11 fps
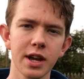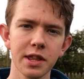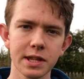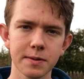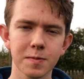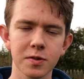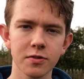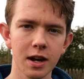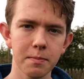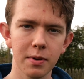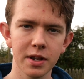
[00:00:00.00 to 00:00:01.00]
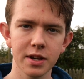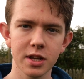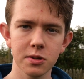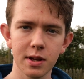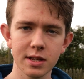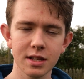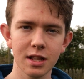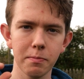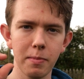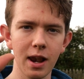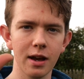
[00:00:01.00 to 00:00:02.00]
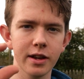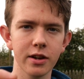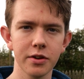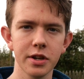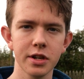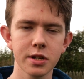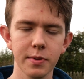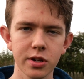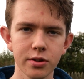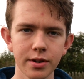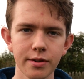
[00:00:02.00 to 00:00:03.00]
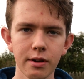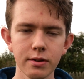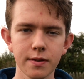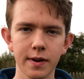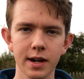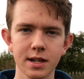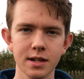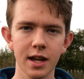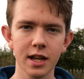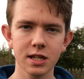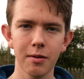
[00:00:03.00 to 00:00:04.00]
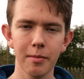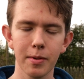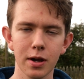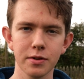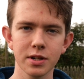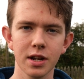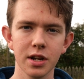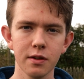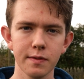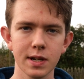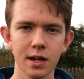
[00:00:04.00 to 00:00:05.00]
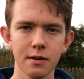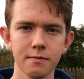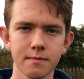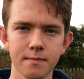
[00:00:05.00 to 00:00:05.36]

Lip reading: hit the subscribe button as well as the little bell icon to make sure you're notified next time I upload a new video.